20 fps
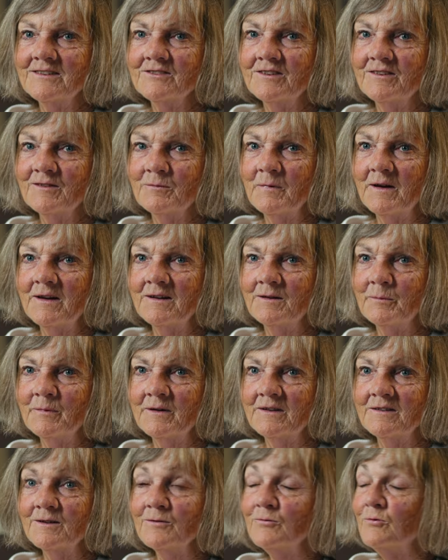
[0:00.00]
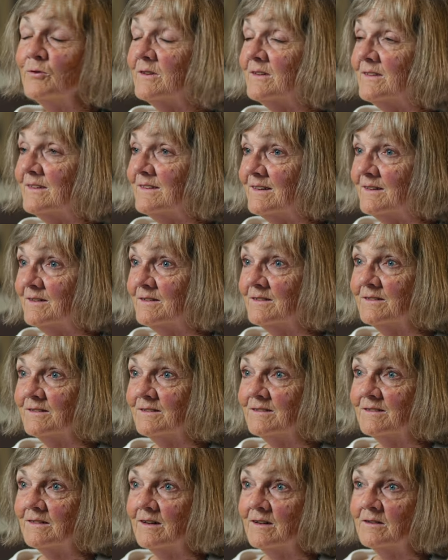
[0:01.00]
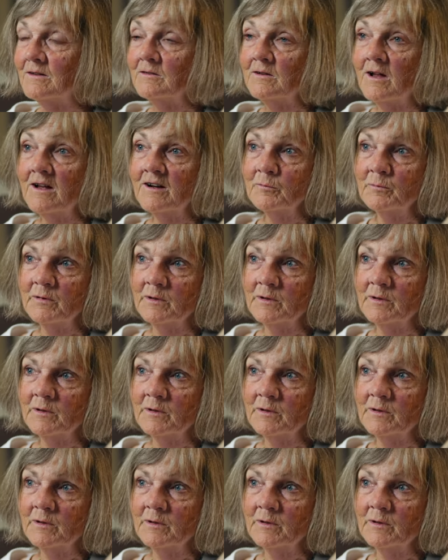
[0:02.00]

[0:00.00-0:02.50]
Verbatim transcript: she's made a big difference in, in a lot of